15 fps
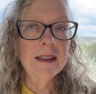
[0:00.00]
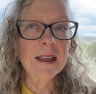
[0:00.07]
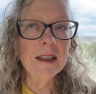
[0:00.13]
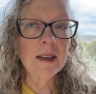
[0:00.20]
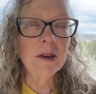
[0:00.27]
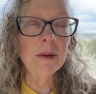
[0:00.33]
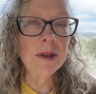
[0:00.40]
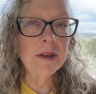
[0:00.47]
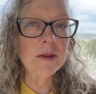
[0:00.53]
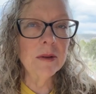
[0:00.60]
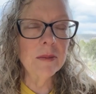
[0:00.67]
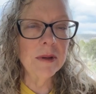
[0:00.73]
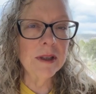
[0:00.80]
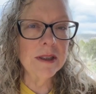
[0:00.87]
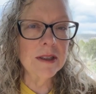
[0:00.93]
like going
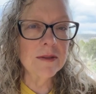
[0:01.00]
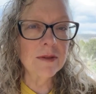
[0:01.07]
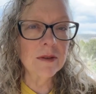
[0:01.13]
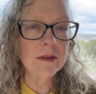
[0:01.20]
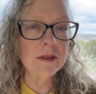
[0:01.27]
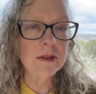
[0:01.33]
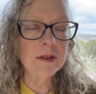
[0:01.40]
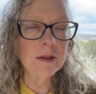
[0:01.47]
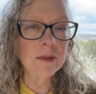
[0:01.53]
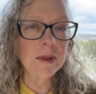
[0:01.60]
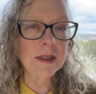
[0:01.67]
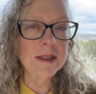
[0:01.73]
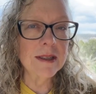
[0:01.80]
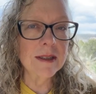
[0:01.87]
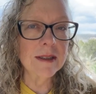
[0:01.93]
to a place for 2
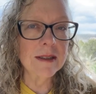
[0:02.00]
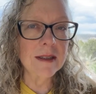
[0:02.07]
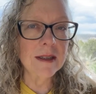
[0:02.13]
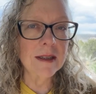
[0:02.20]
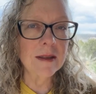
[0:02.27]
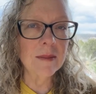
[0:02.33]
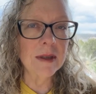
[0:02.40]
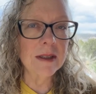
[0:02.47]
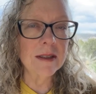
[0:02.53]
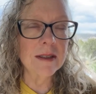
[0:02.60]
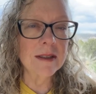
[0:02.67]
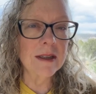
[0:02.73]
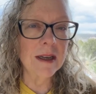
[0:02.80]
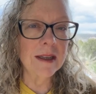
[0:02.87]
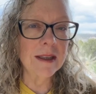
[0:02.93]
weeks at a time and
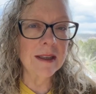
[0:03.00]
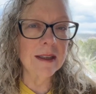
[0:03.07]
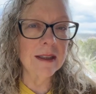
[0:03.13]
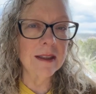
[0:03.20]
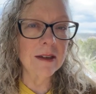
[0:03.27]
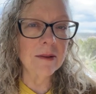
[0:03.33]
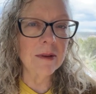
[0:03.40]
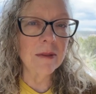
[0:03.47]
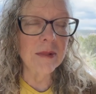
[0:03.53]
just hiking in there